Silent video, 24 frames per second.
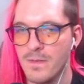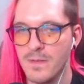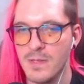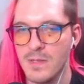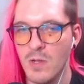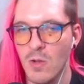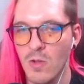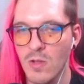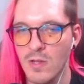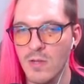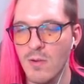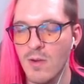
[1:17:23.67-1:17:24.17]

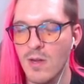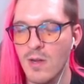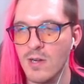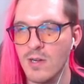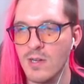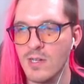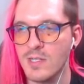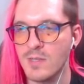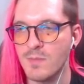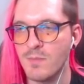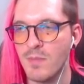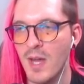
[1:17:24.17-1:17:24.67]
Holy
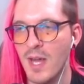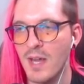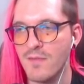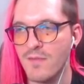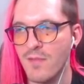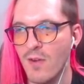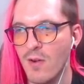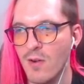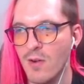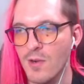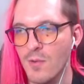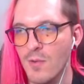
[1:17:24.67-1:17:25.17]
Water is by
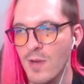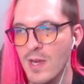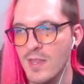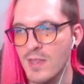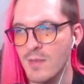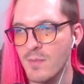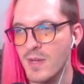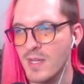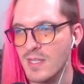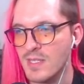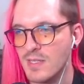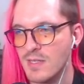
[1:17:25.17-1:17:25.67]
far and away
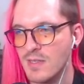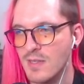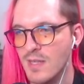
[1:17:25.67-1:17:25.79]
the best